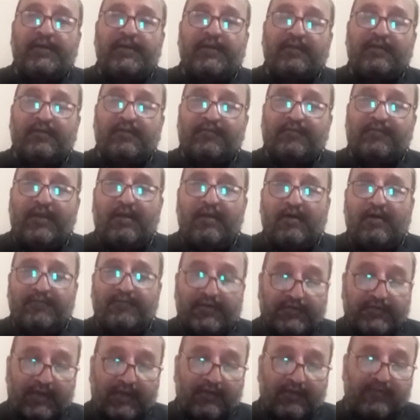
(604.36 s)
other kind of
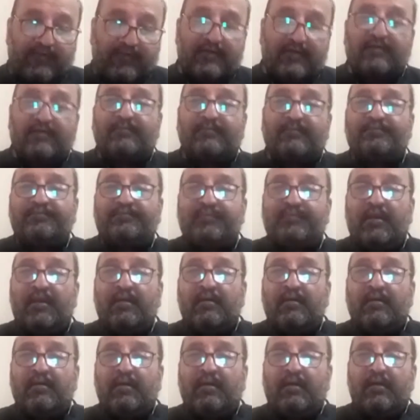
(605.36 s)
changes
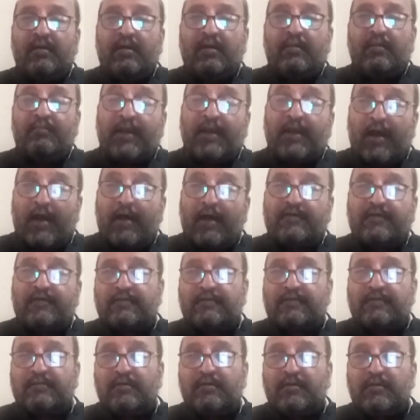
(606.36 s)
are happening
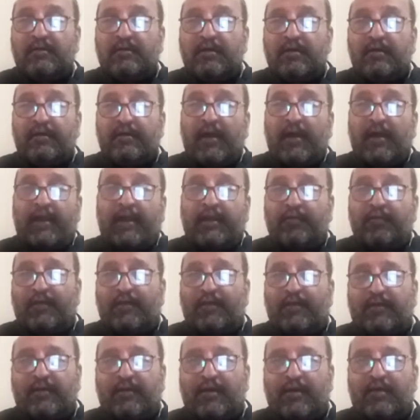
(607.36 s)
in our
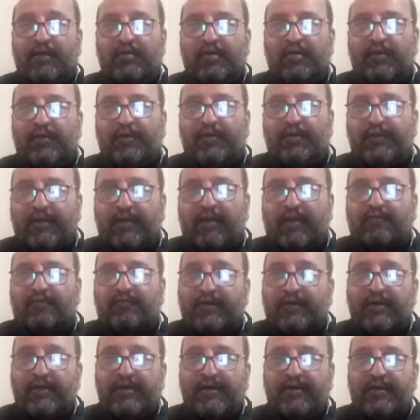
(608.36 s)
library information
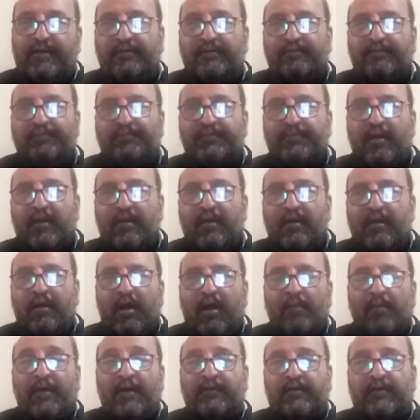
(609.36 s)
profession.
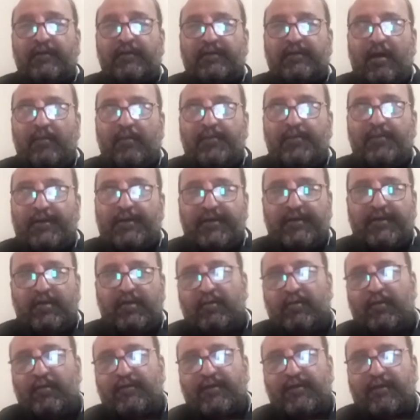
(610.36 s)
And
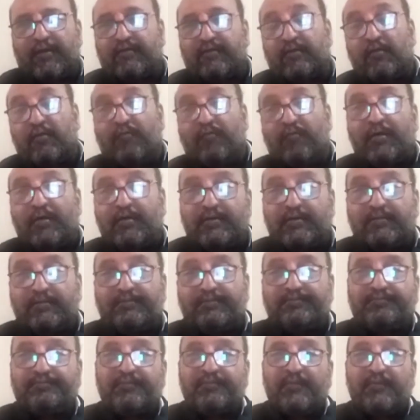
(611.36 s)
one
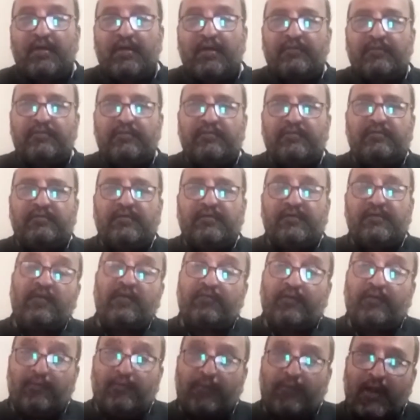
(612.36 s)
important thing what
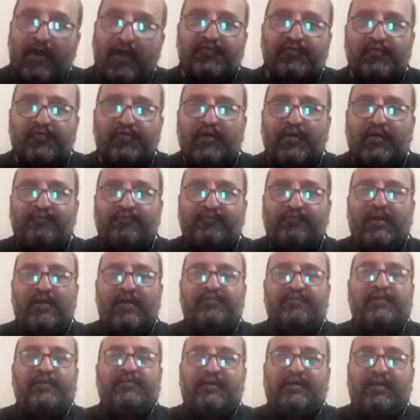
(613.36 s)
we have to take note
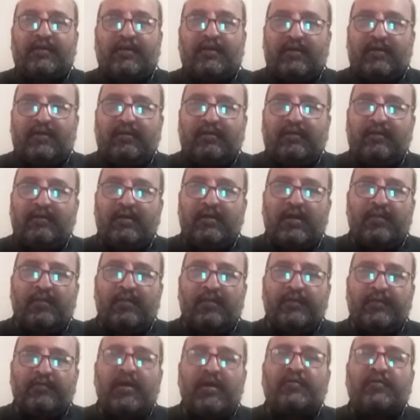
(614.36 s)
of in Indian
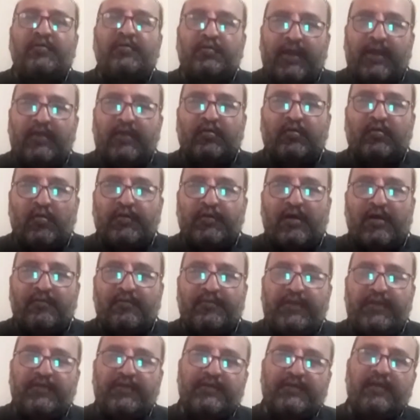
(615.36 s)
librarianship
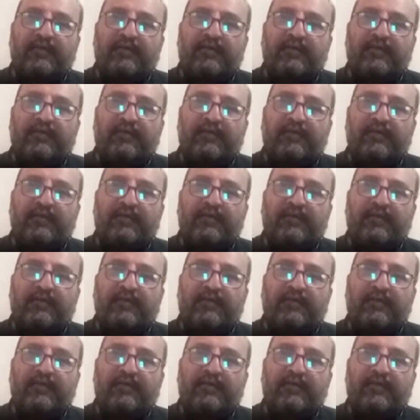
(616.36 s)
is